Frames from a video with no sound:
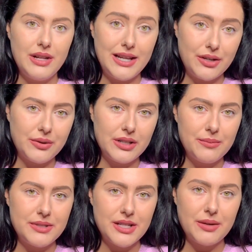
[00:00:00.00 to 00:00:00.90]
liquid
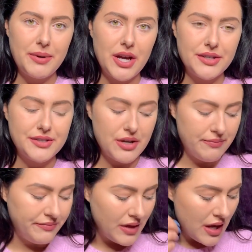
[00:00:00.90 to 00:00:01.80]
lipstick
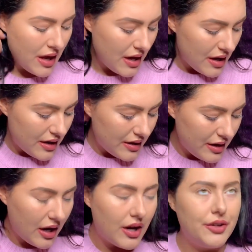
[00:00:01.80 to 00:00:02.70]
person.
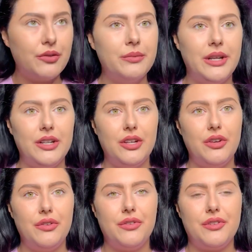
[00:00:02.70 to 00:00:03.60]
I normally
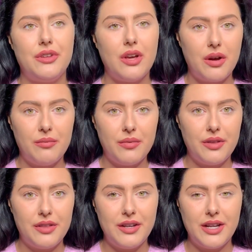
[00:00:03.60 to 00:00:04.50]
use
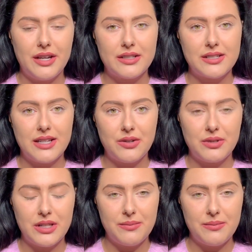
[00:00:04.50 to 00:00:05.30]
the NYX liquid